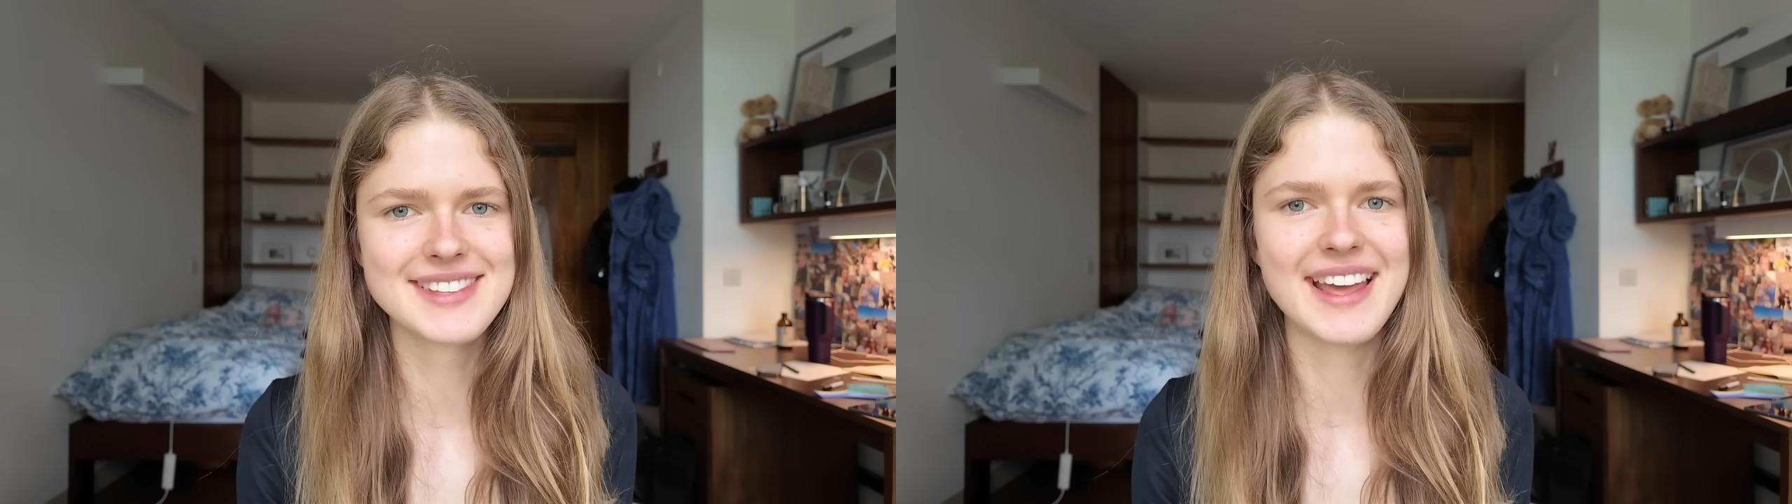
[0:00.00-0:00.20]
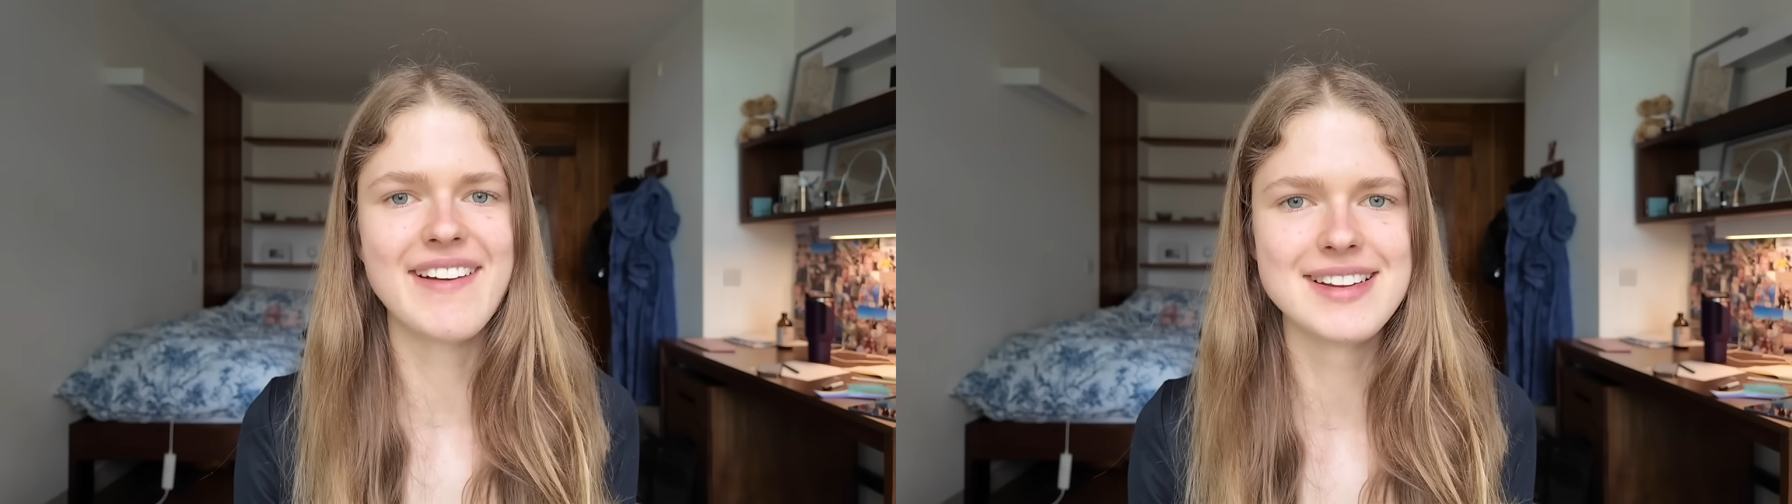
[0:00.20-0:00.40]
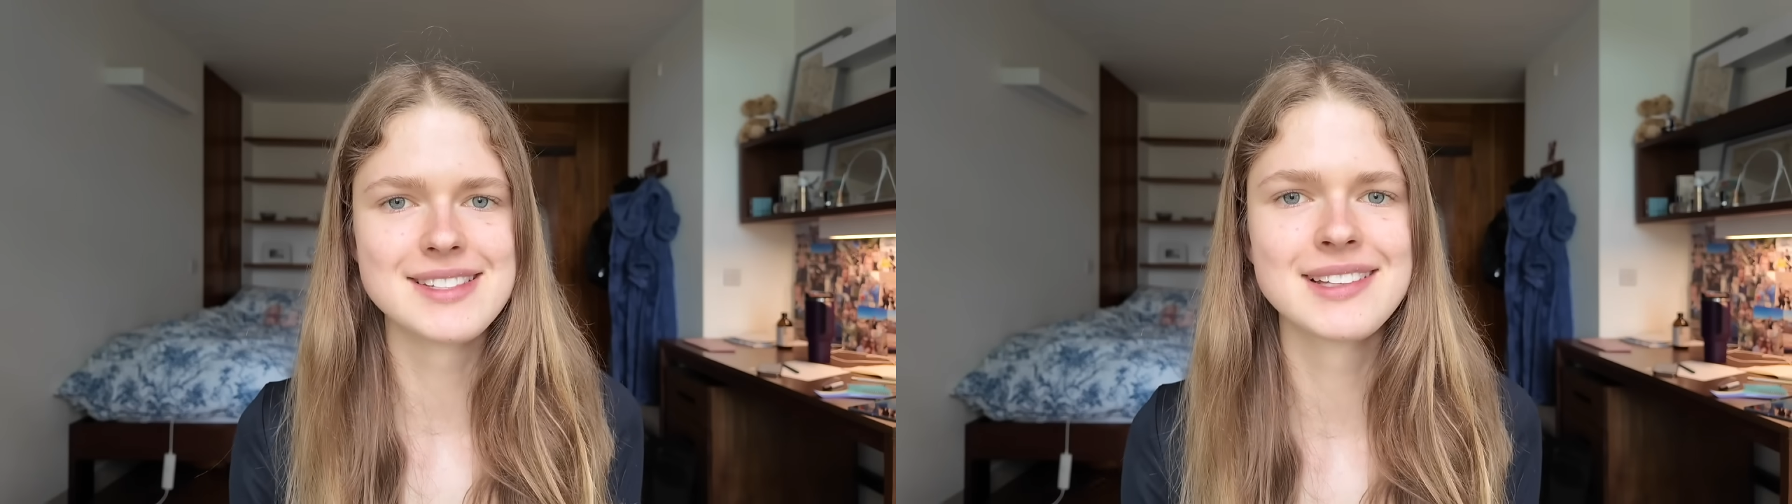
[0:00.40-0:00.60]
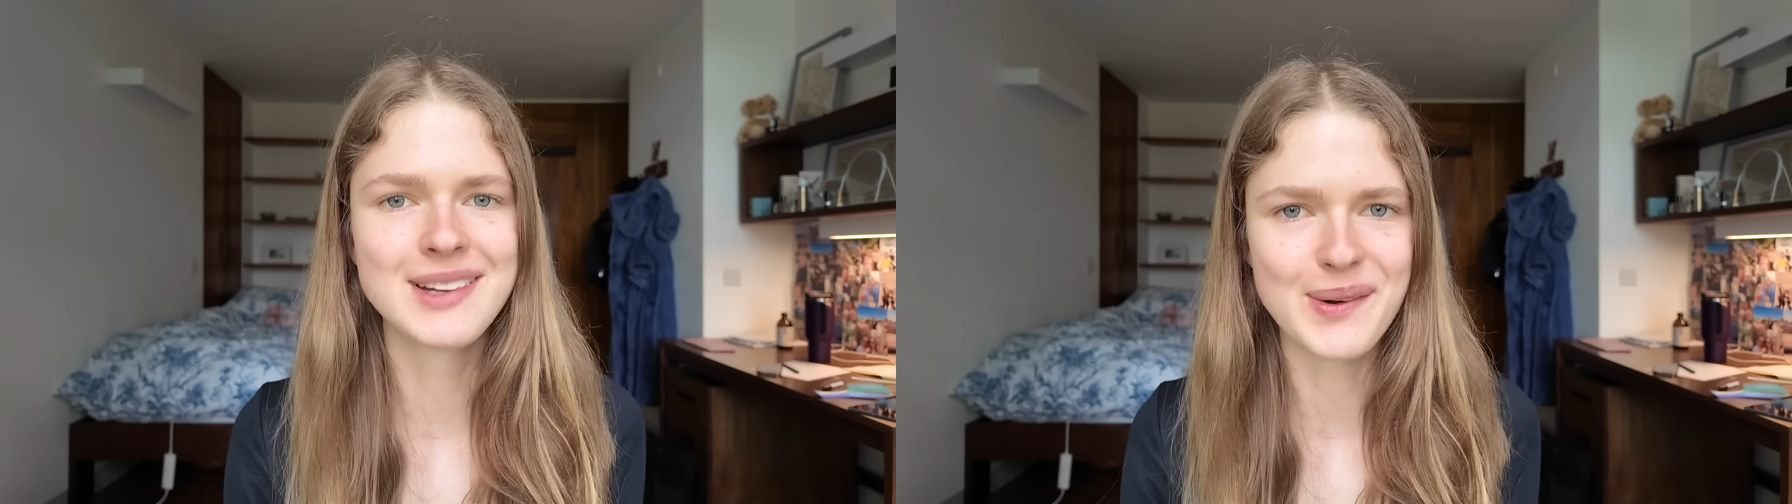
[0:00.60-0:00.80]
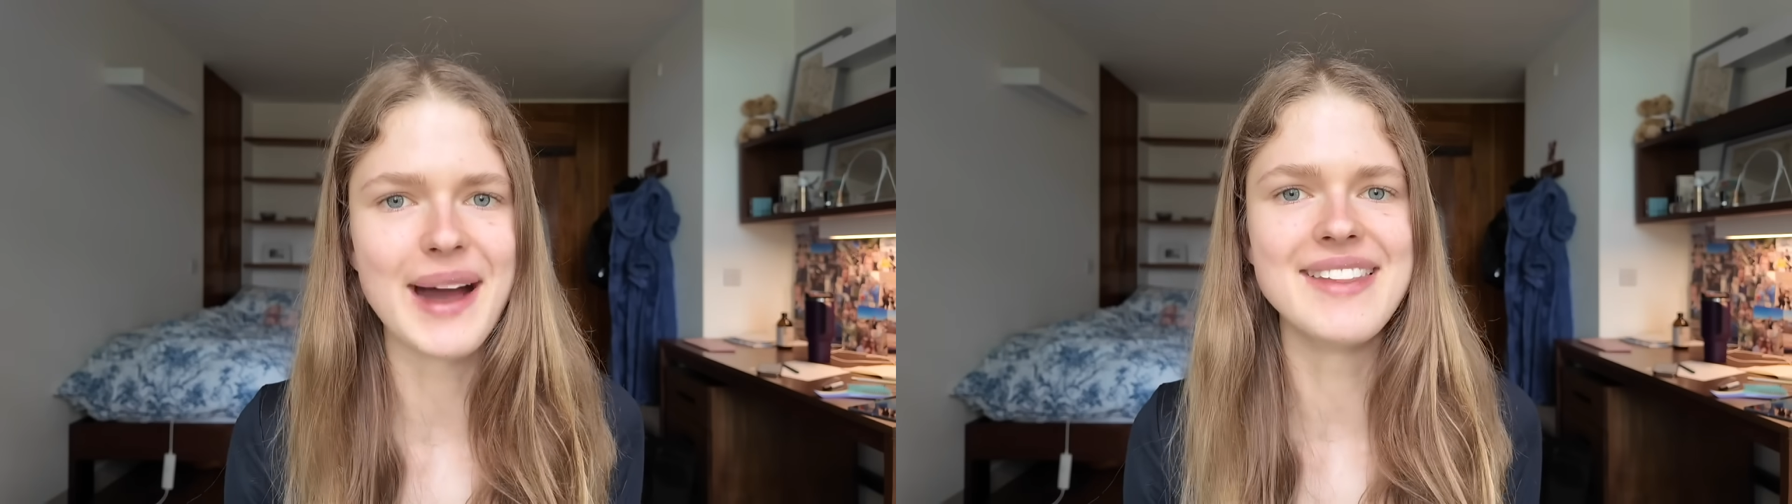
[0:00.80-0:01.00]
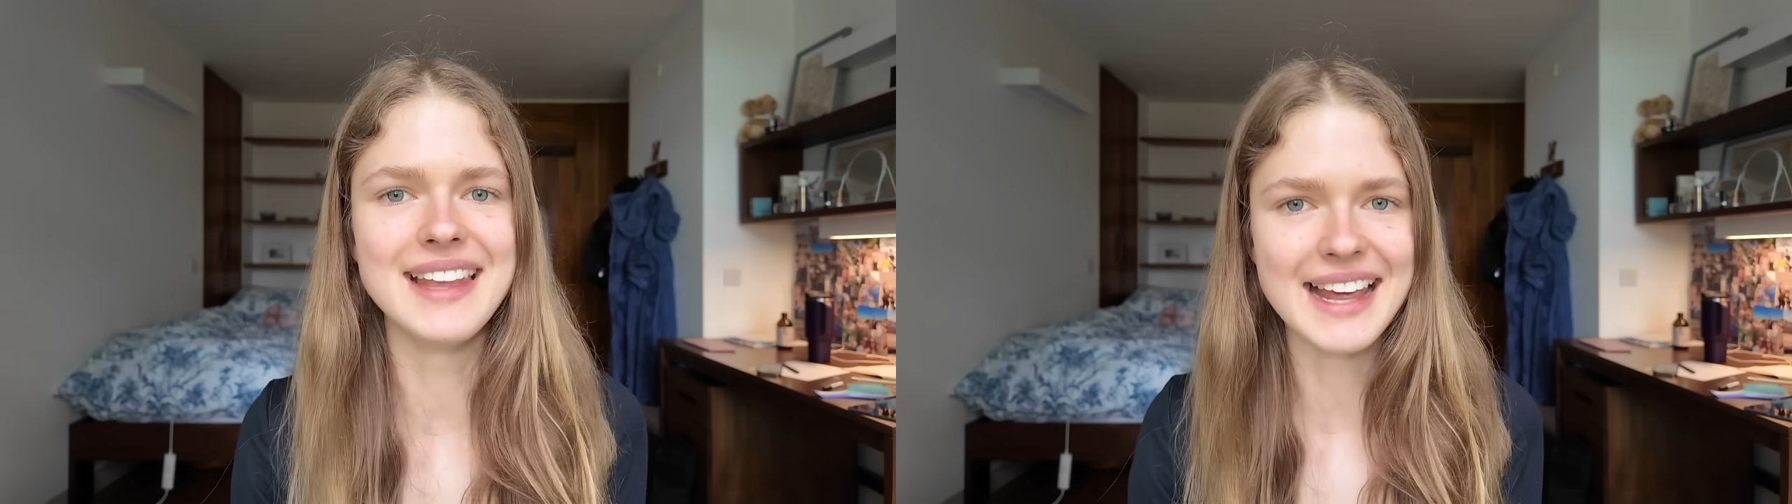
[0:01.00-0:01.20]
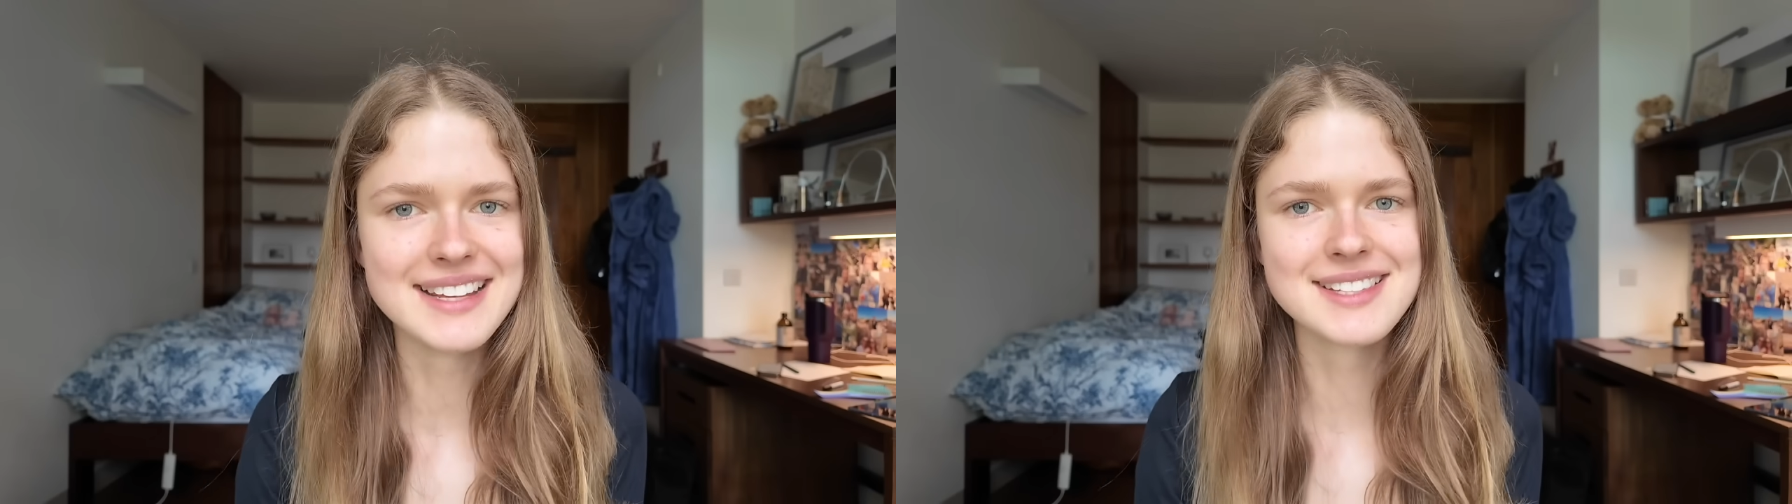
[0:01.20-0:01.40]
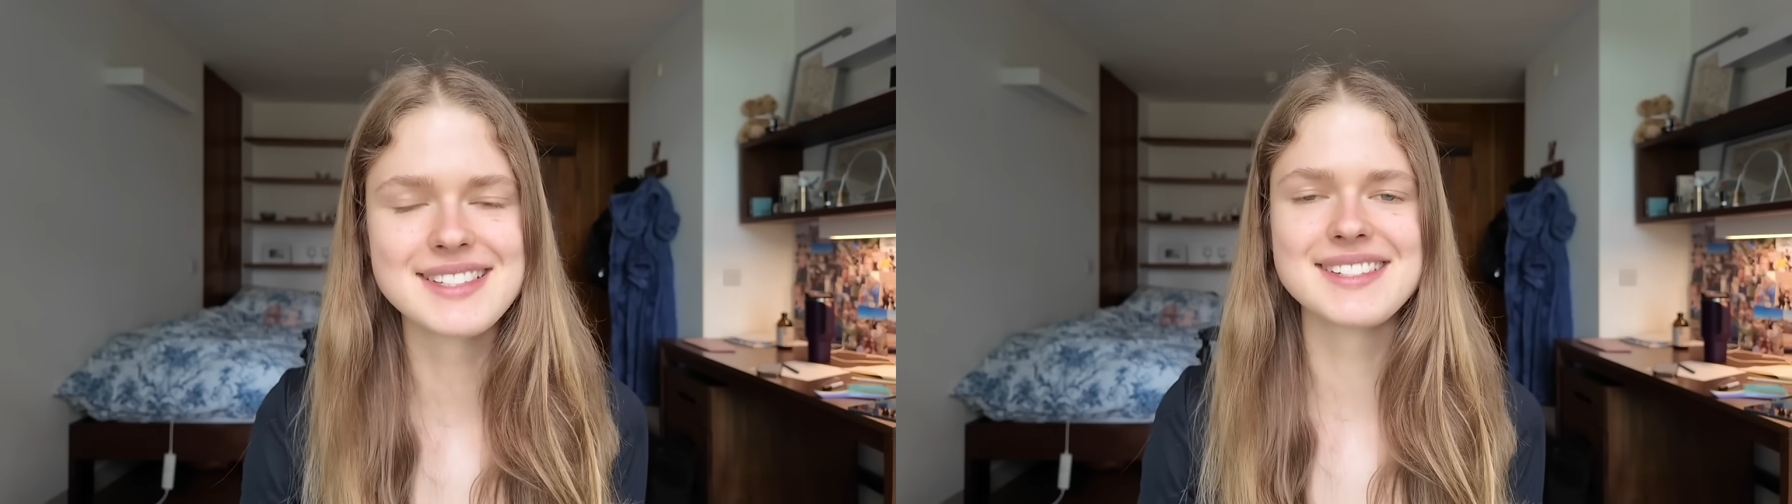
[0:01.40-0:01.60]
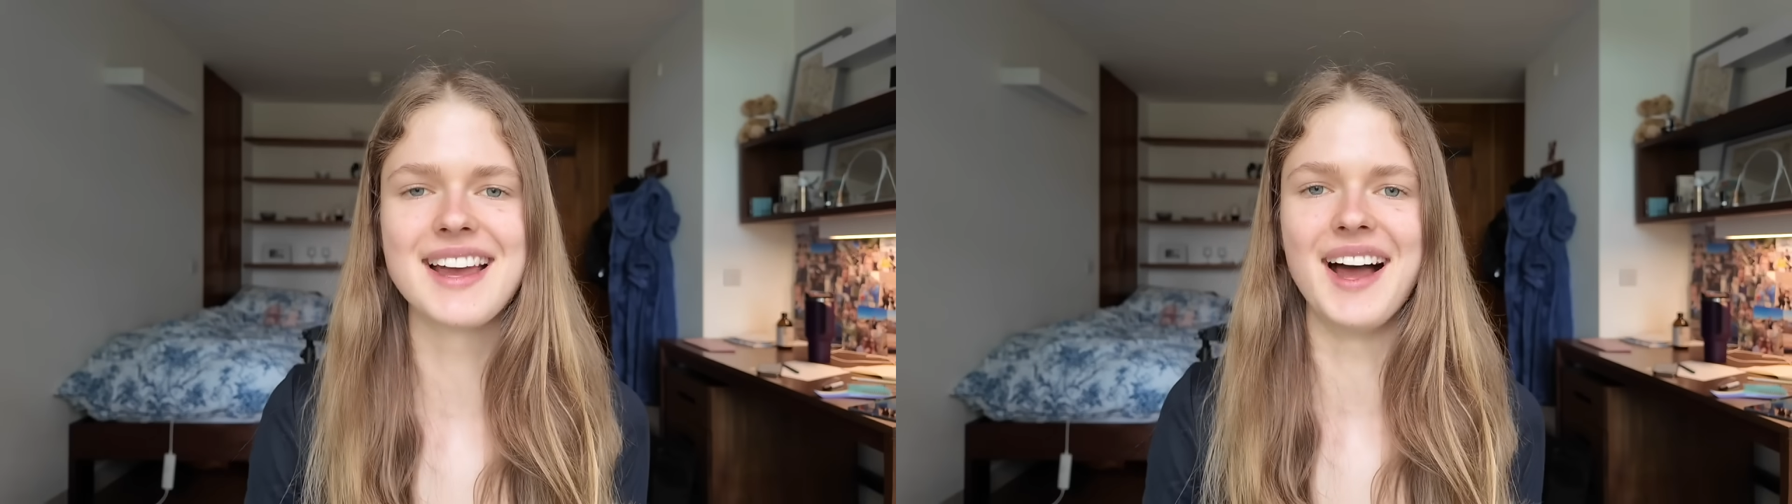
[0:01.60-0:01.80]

there is quite the list